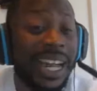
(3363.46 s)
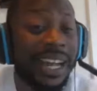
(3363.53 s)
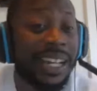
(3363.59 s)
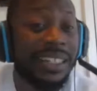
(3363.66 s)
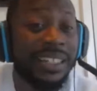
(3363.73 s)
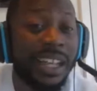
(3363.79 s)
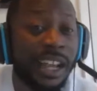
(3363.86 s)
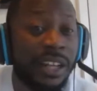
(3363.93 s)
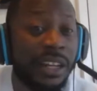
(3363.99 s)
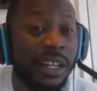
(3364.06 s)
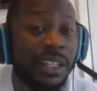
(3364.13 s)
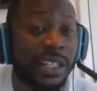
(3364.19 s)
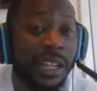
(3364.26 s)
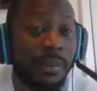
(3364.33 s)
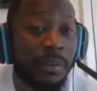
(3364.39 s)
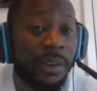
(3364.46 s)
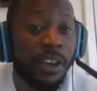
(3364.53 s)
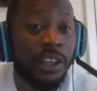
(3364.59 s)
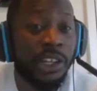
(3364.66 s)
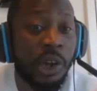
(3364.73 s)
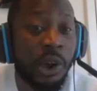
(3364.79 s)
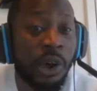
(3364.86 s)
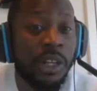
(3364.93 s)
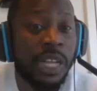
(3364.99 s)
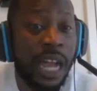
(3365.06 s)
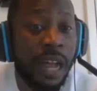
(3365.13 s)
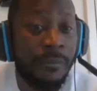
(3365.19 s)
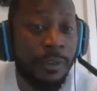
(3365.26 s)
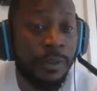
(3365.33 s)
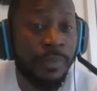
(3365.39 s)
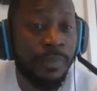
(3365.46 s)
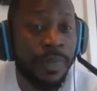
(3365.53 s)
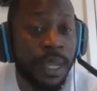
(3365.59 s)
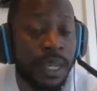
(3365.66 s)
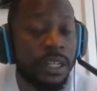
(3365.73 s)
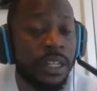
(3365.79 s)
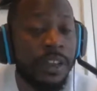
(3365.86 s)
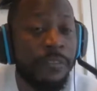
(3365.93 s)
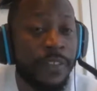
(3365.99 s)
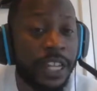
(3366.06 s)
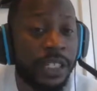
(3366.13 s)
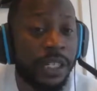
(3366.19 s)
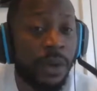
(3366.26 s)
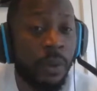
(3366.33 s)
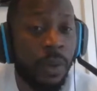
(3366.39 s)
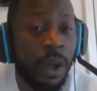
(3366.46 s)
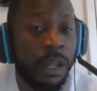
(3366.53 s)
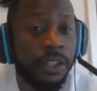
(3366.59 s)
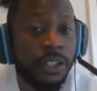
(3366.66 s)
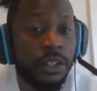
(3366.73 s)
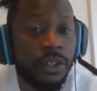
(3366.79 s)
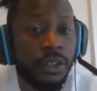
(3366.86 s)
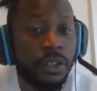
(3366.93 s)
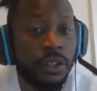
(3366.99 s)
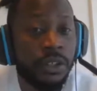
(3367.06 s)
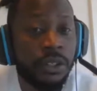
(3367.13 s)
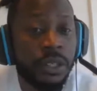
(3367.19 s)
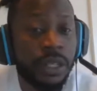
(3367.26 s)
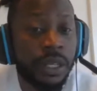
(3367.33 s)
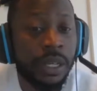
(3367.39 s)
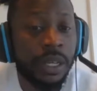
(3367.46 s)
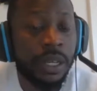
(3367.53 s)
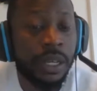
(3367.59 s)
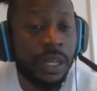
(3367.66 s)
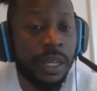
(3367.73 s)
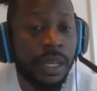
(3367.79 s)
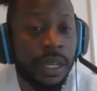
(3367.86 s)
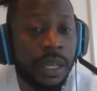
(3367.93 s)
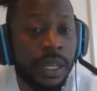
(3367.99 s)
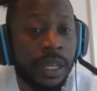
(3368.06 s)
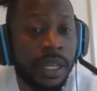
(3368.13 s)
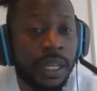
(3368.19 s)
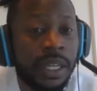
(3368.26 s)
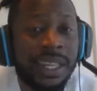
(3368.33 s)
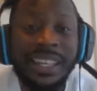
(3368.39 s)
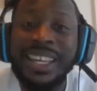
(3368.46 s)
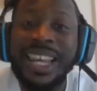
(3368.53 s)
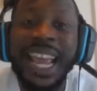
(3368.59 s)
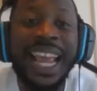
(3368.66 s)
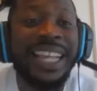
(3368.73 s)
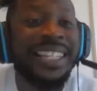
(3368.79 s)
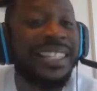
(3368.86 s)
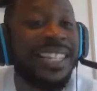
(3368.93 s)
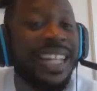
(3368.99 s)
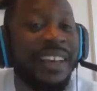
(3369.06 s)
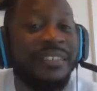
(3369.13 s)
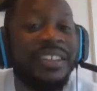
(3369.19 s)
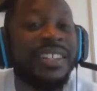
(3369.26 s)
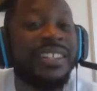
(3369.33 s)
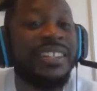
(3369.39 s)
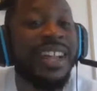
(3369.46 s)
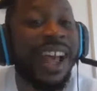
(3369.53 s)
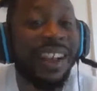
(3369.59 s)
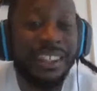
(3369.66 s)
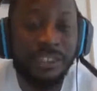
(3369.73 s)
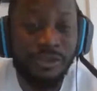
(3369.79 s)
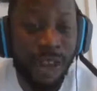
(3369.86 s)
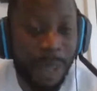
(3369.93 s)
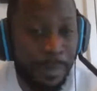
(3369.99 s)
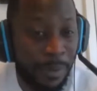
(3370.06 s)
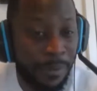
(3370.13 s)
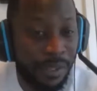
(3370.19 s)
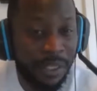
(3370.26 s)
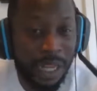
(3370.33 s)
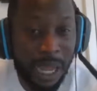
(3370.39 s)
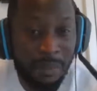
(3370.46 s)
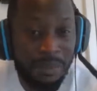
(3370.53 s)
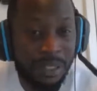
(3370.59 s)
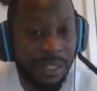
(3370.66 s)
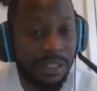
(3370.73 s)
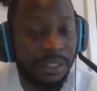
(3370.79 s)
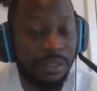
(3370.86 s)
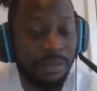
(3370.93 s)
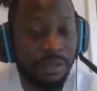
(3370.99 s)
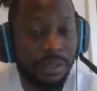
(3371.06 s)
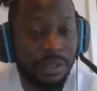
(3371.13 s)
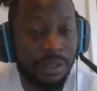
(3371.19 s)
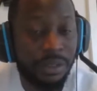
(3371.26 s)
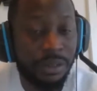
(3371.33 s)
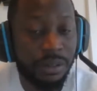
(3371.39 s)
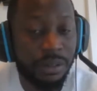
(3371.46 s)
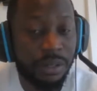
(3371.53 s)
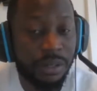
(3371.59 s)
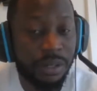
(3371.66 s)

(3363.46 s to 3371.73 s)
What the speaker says: I can tell you this, some of your lower level Division One schools can't sniff the jock strap of a top D2 school.